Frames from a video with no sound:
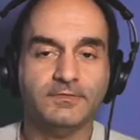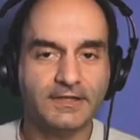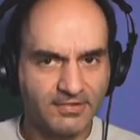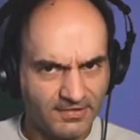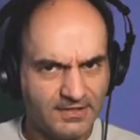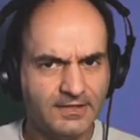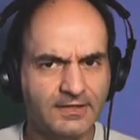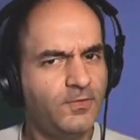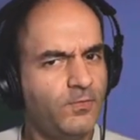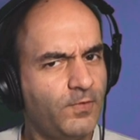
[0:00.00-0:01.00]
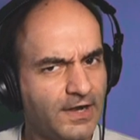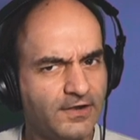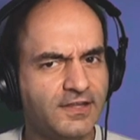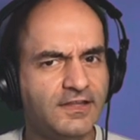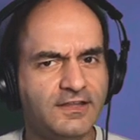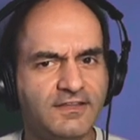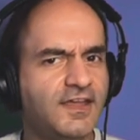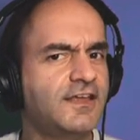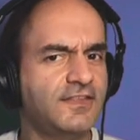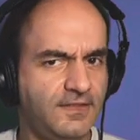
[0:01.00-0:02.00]
Let's see where he
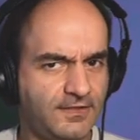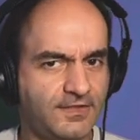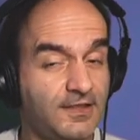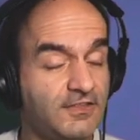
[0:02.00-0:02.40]
takes this.